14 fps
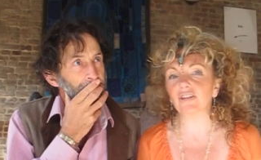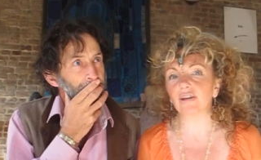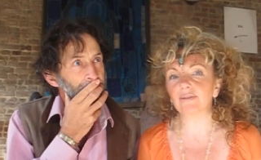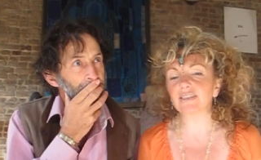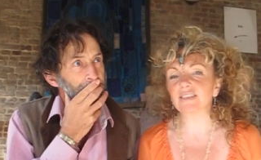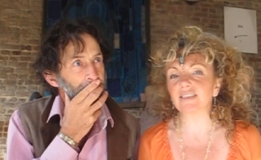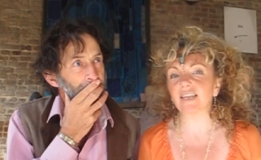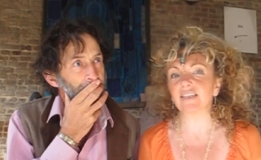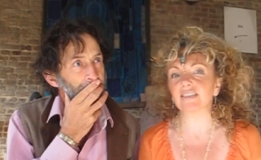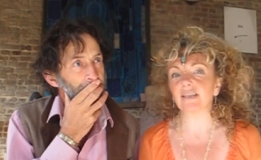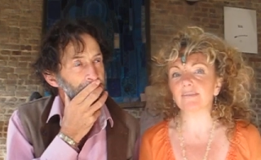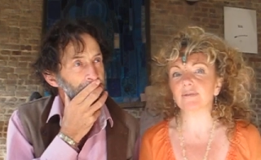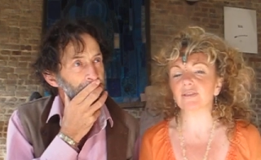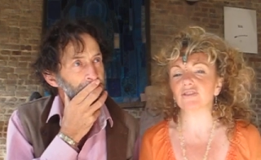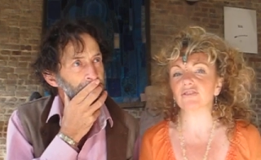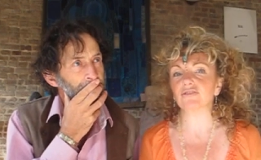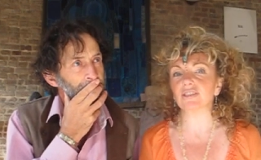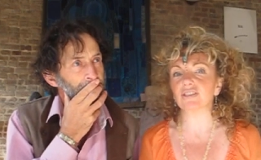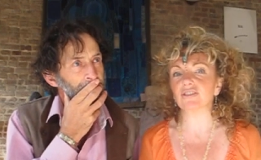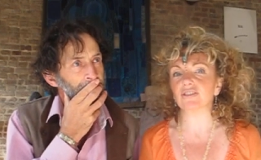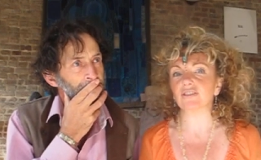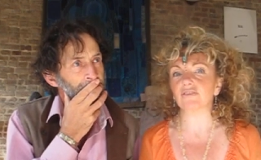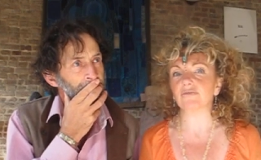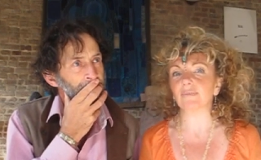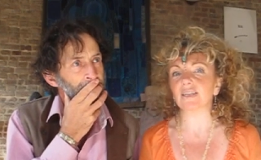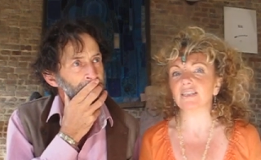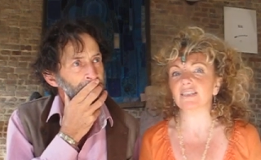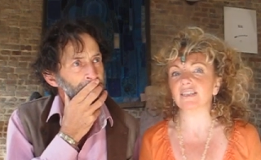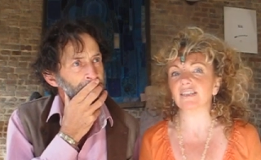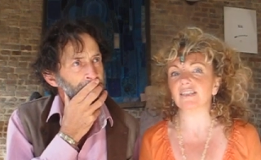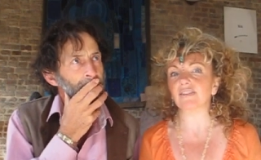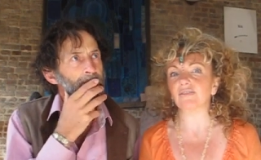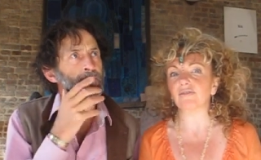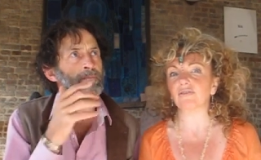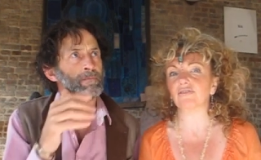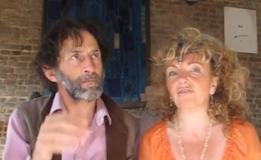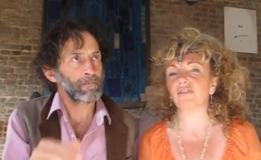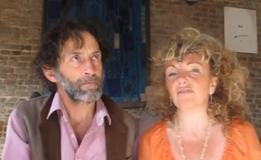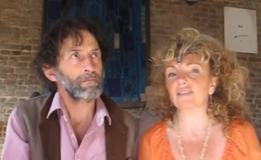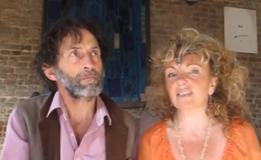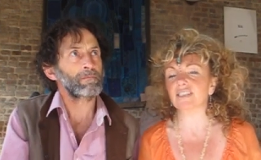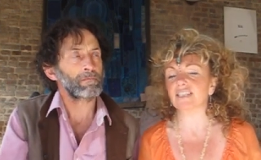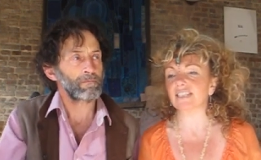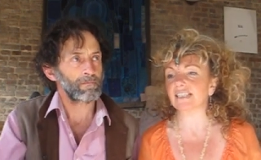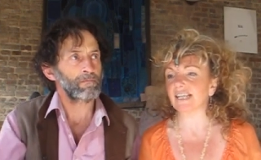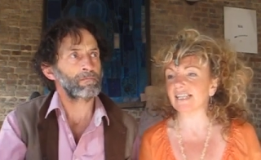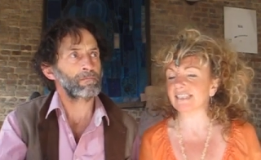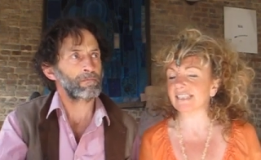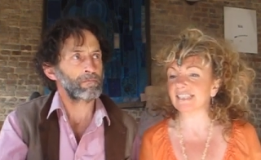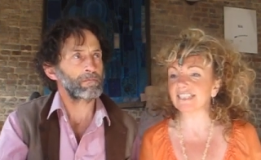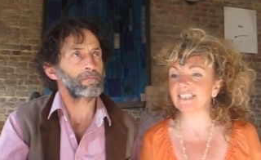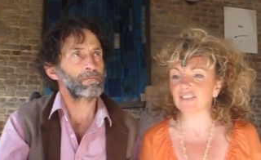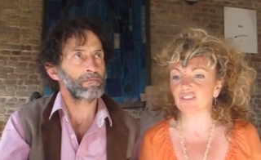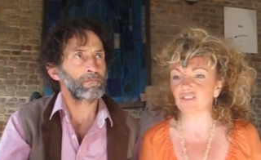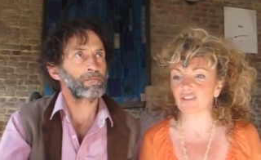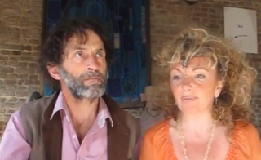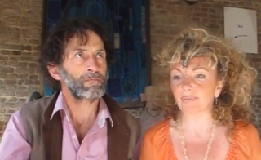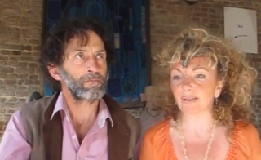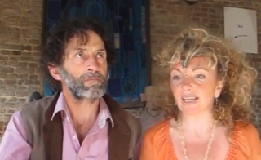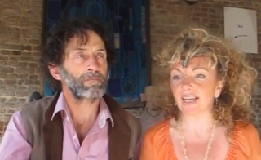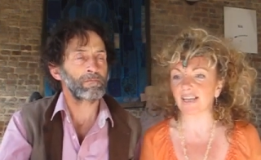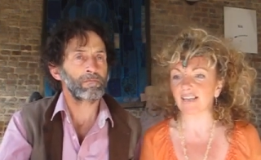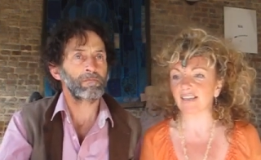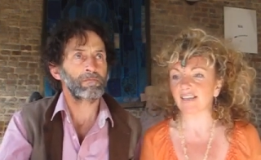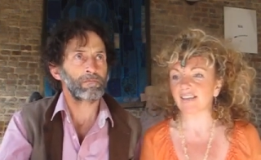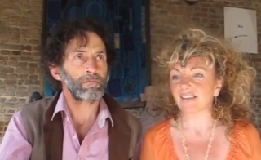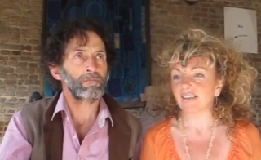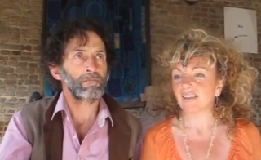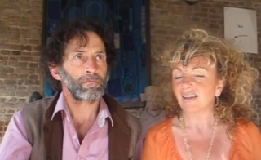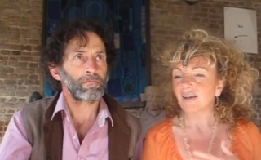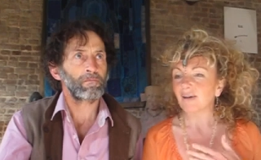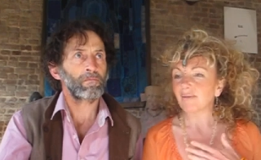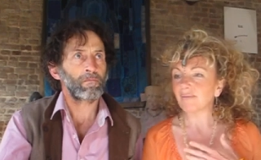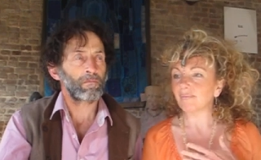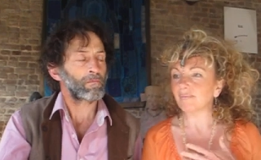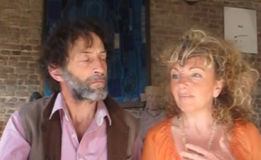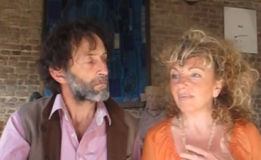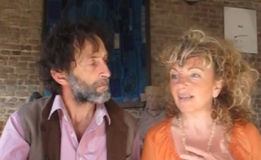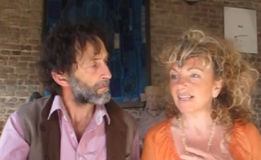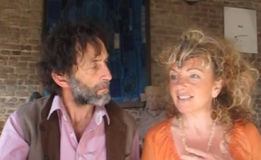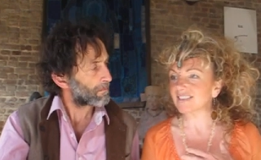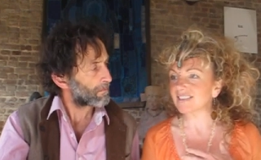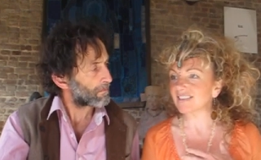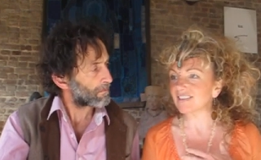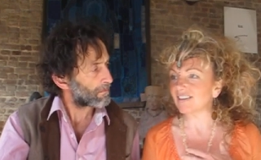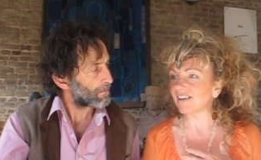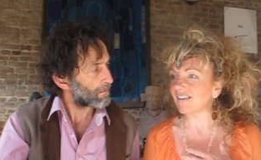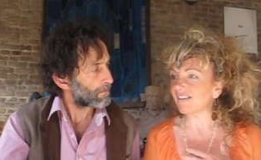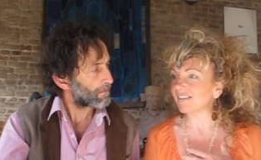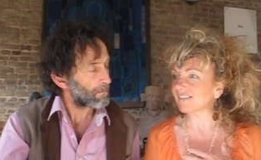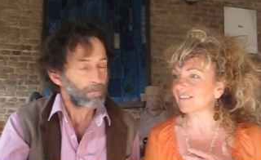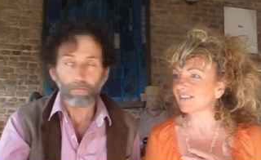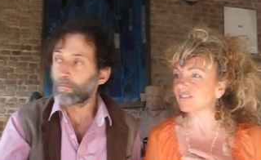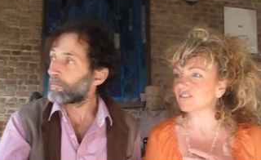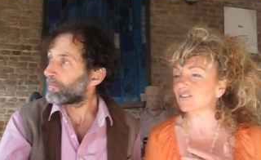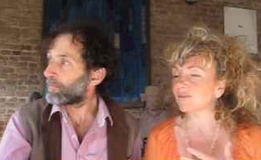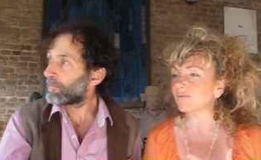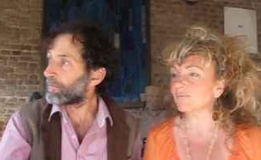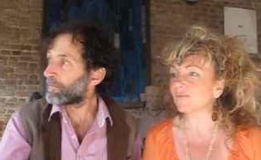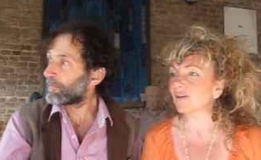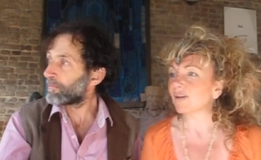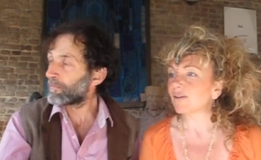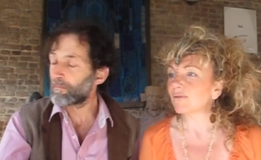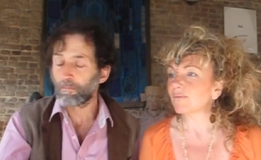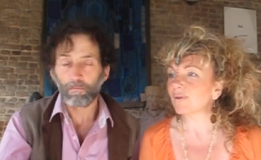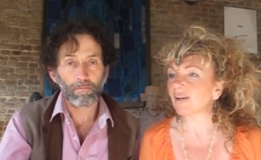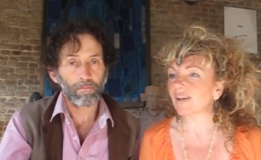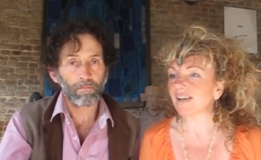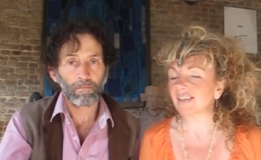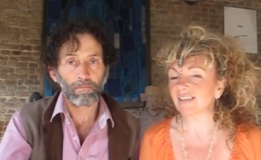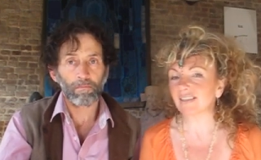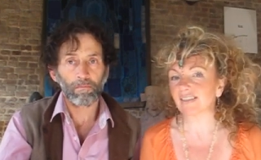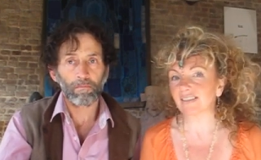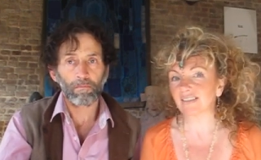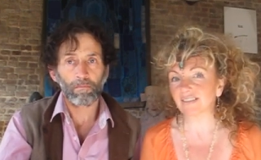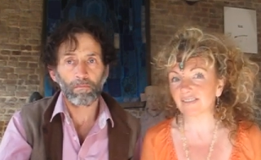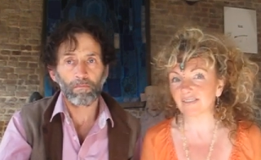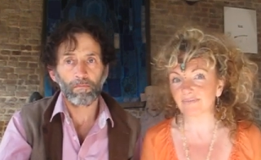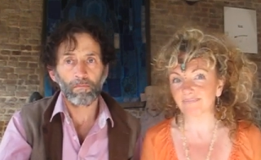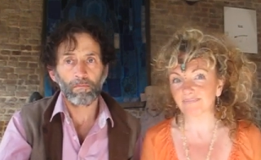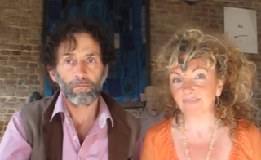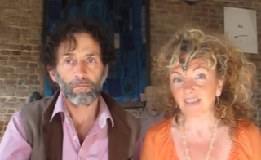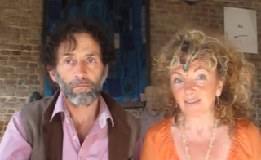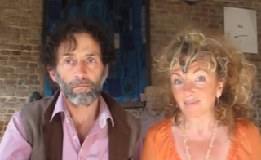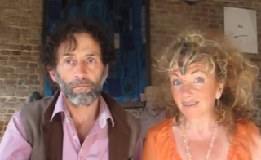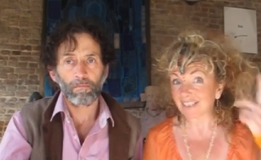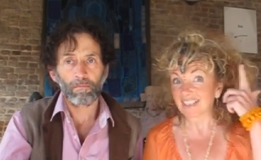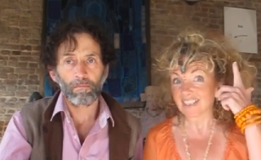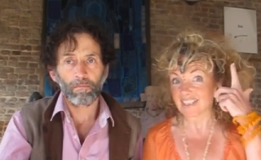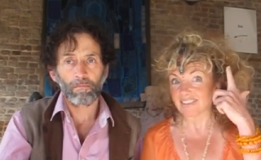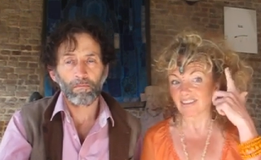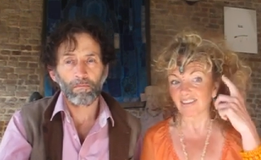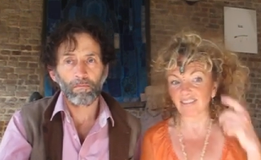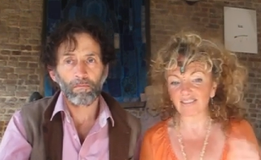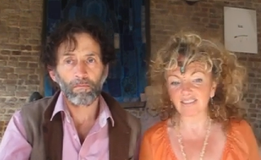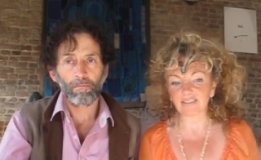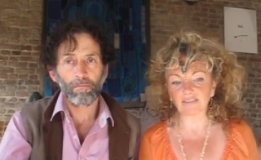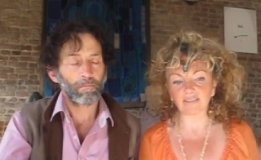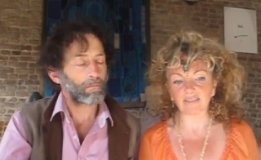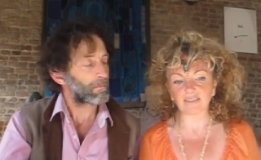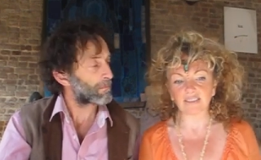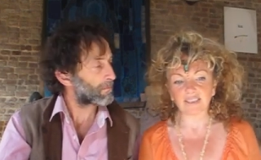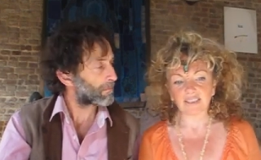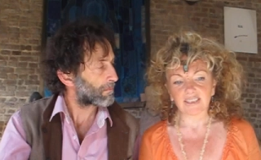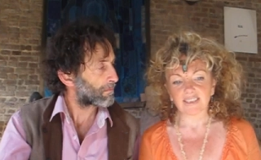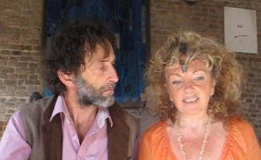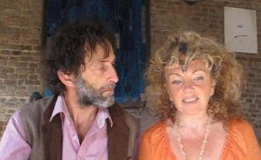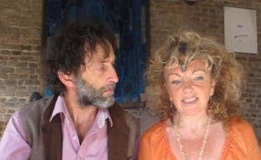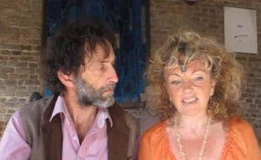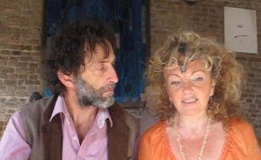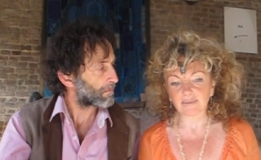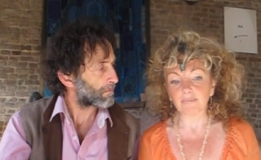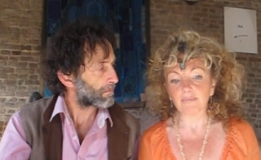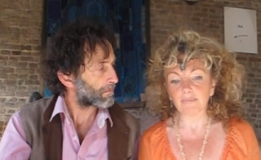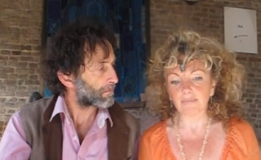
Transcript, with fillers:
Speaker 1: go into that demonstration of masculine authority and leadership again bless his heart. And so when I when the inner oracle said